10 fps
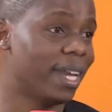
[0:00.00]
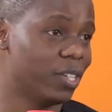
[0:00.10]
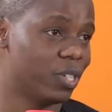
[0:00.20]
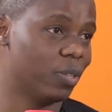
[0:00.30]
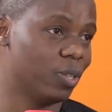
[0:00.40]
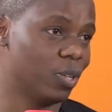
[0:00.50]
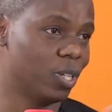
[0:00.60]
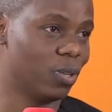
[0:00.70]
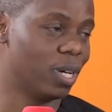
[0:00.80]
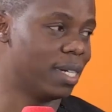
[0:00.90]
nature, when
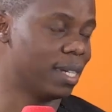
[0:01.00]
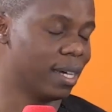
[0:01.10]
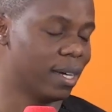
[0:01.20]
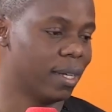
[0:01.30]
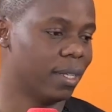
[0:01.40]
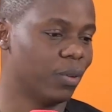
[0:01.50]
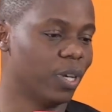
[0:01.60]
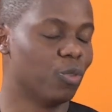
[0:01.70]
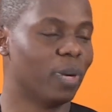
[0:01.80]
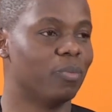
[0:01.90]
you look at the
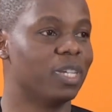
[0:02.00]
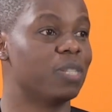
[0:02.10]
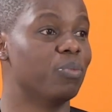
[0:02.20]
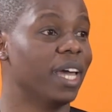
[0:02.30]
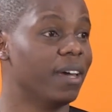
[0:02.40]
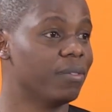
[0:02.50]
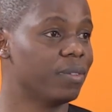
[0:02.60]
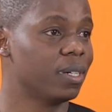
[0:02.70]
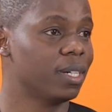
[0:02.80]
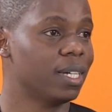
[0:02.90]
way human beings behave,
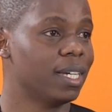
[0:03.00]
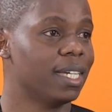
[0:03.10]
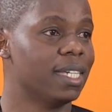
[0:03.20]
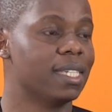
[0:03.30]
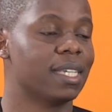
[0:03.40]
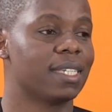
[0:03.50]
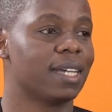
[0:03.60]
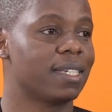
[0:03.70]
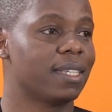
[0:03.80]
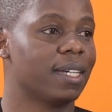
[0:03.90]
is
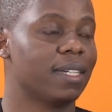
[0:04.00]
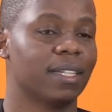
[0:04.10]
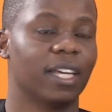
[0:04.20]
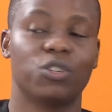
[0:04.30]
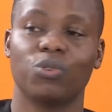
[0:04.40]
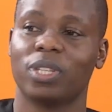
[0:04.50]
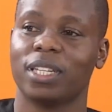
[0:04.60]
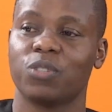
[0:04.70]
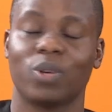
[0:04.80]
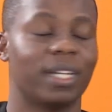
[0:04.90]
such that they do
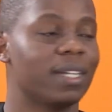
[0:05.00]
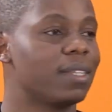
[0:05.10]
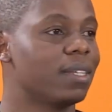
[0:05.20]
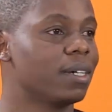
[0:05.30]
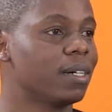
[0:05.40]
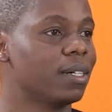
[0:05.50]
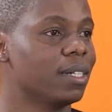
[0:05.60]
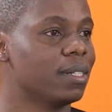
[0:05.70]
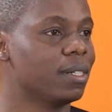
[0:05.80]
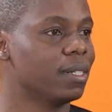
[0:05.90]
things when they think
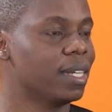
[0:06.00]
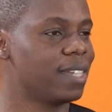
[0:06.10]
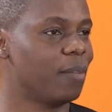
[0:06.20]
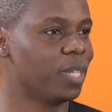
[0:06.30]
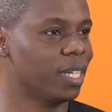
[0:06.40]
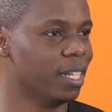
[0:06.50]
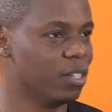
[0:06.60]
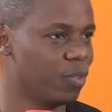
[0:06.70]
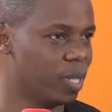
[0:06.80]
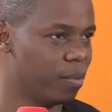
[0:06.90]
there's something in
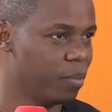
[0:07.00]
it for them.